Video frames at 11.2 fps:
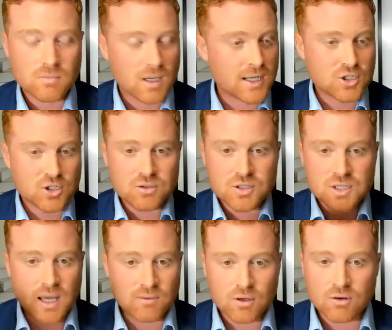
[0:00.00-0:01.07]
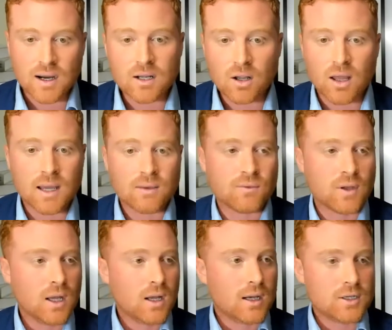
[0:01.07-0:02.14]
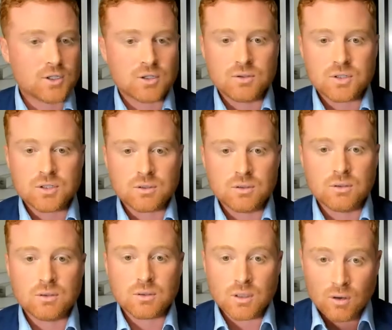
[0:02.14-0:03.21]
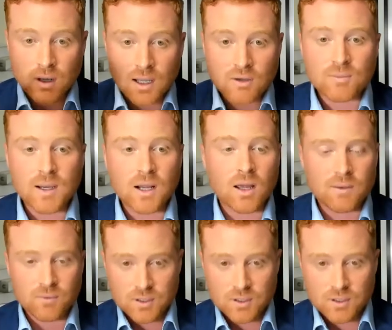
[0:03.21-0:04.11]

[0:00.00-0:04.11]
I choose to have a great life. I choose to, you know, love my life.